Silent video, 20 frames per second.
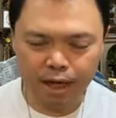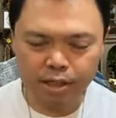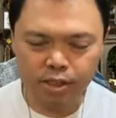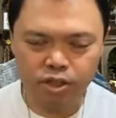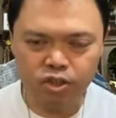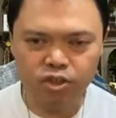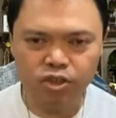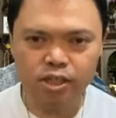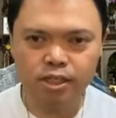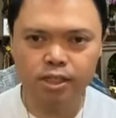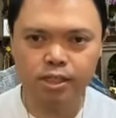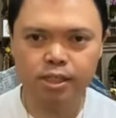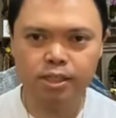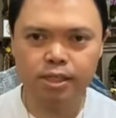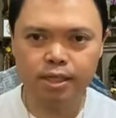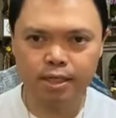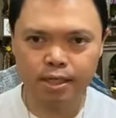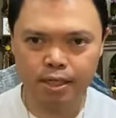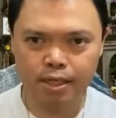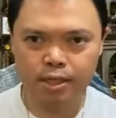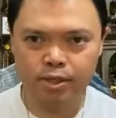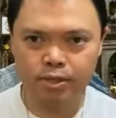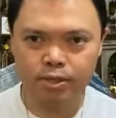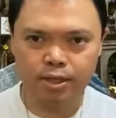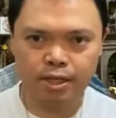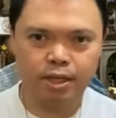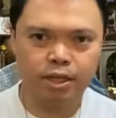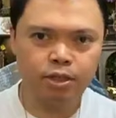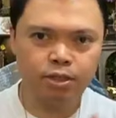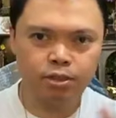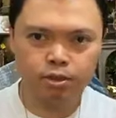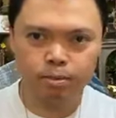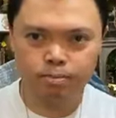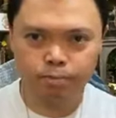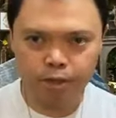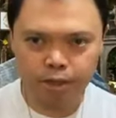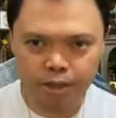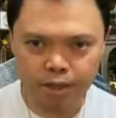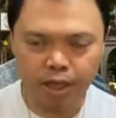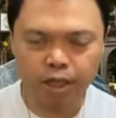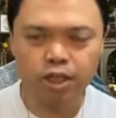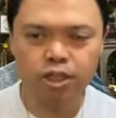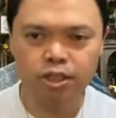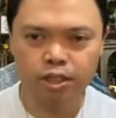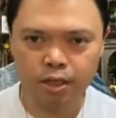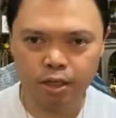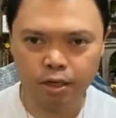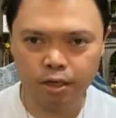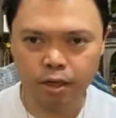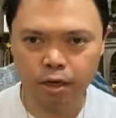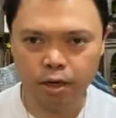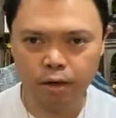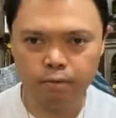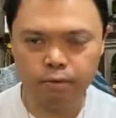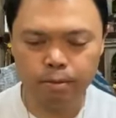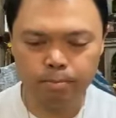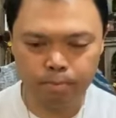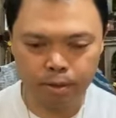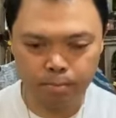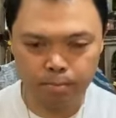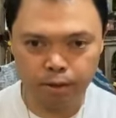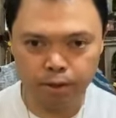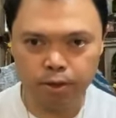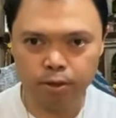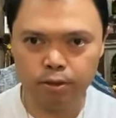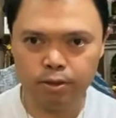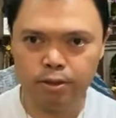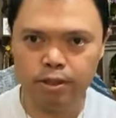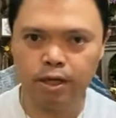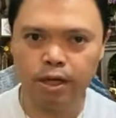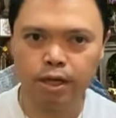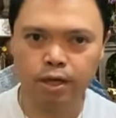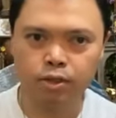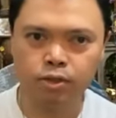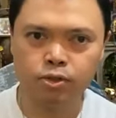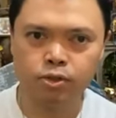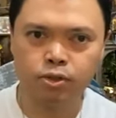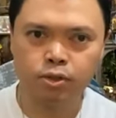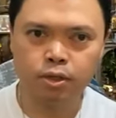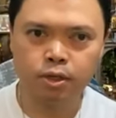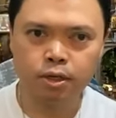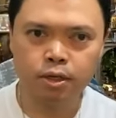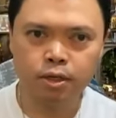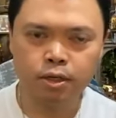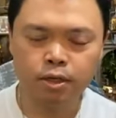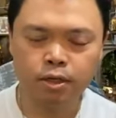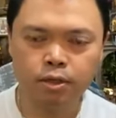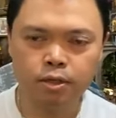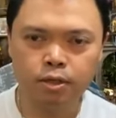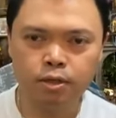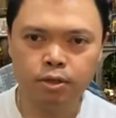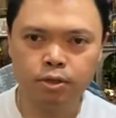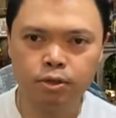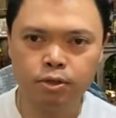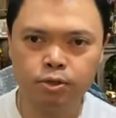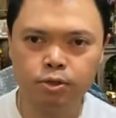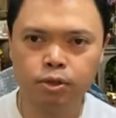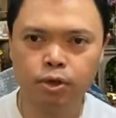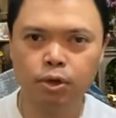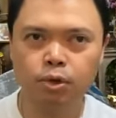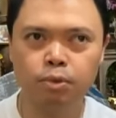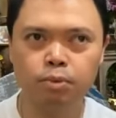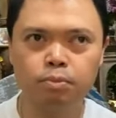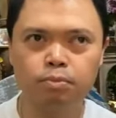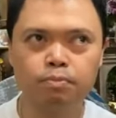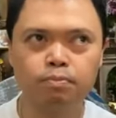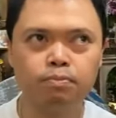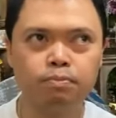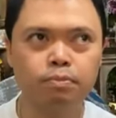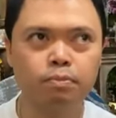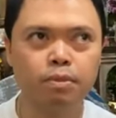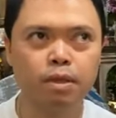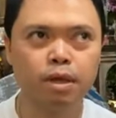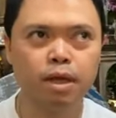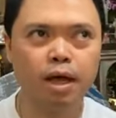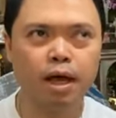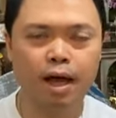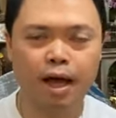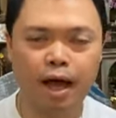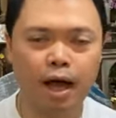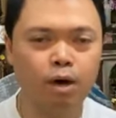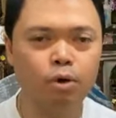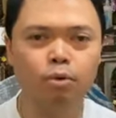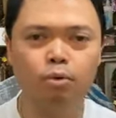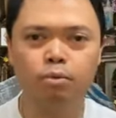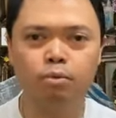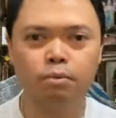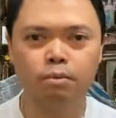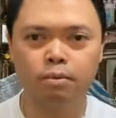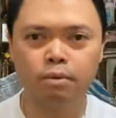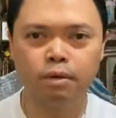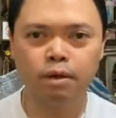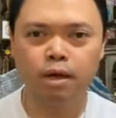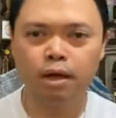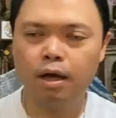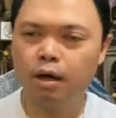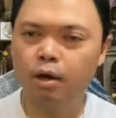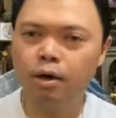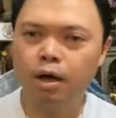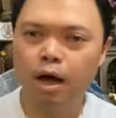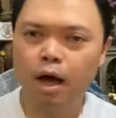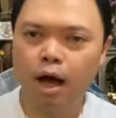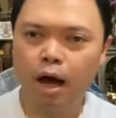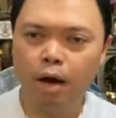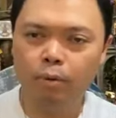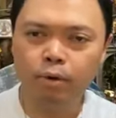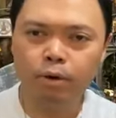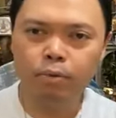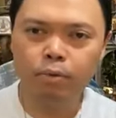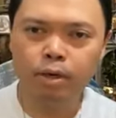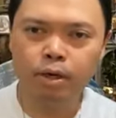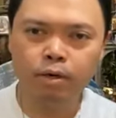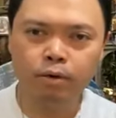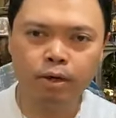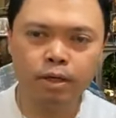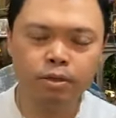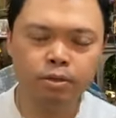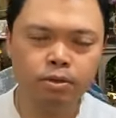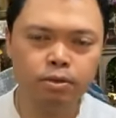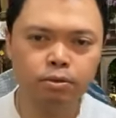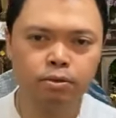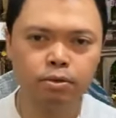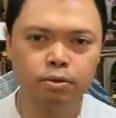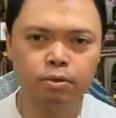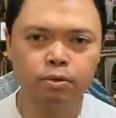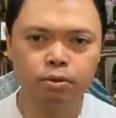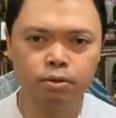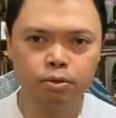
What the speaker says: Exegesis is the interpretation of the biblical text. So how how are we going to